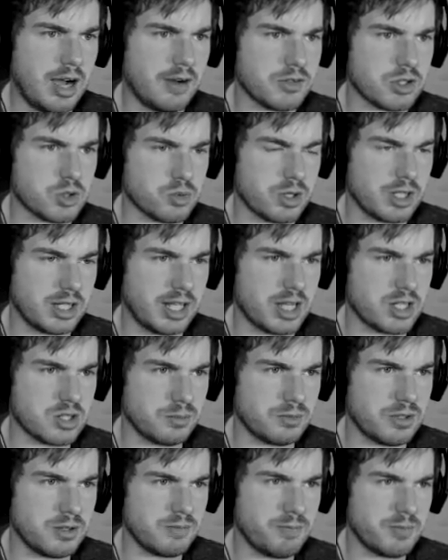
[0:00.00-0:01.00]
I've just realised
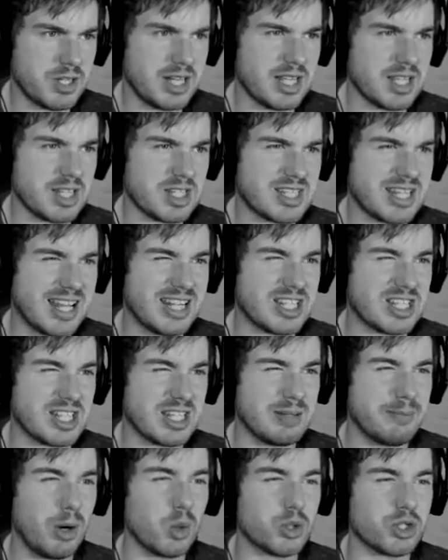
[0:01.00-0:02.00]
something. You need to set this
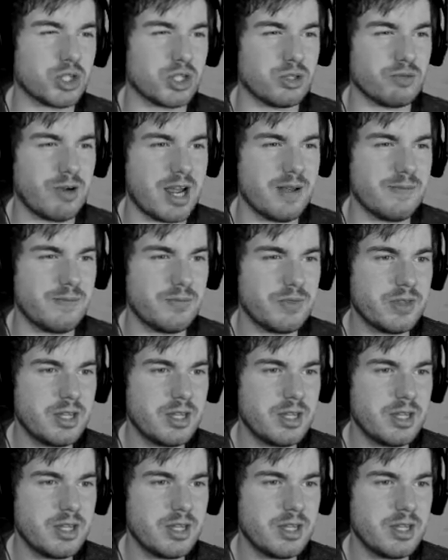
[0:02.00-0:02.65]
in motion, right?